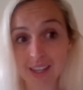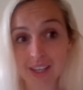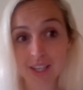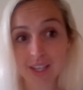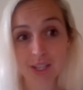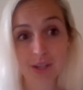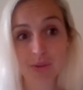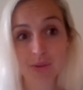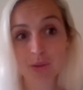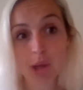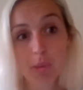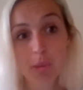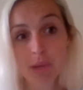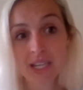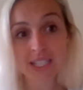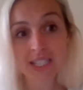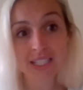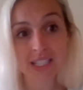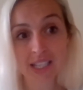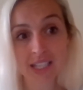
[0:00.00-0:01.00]

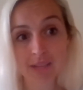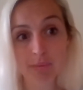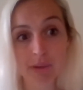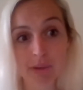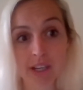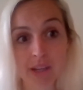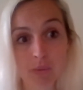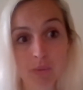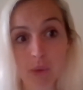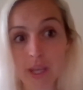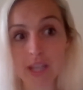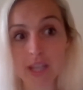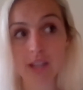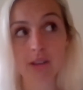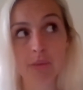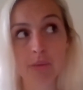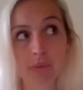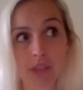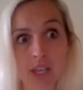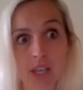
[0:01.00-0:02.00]
Nobody's deliberately waking
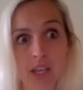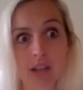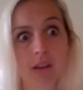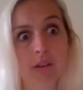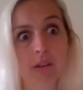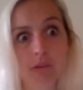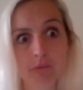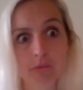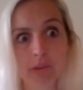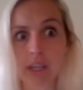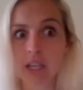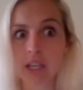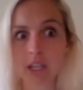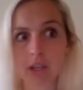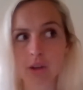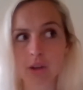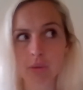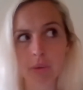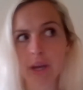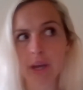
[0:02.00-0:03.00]
up thinking, oh, I'm really going
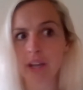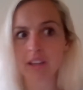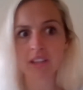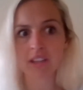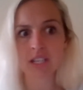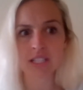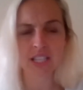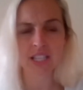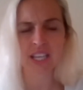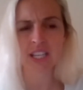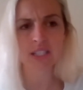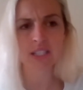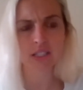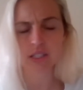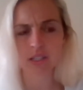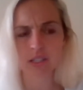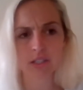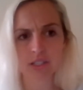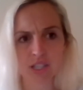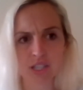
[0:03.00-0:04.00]
to work these kids
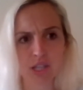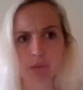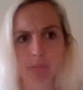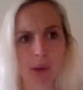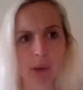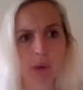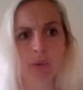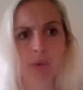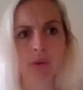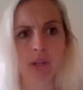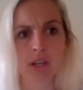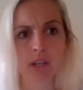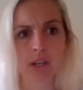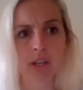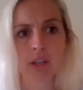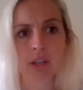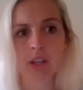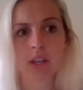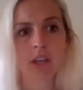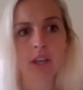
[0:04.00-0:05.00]
to the bone and
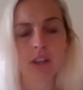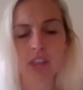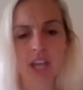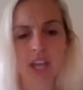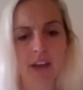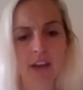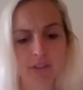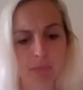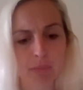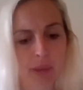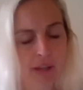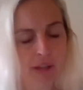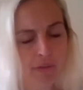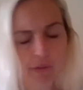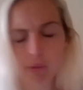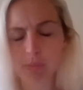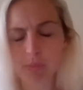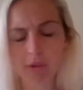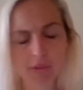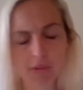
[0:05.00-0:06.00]
they have to play
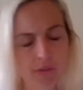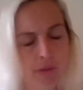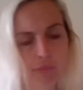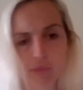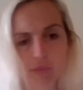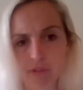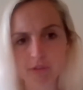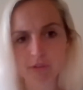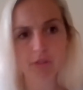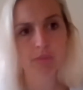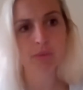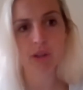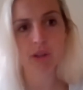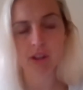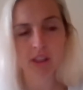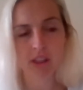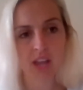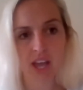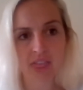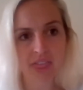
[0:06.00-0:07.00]
football,
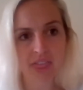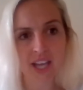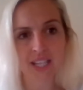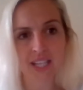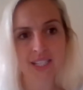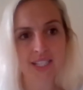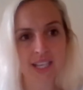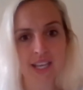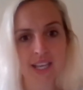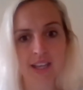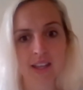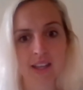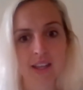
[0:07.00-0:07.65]
and that's it.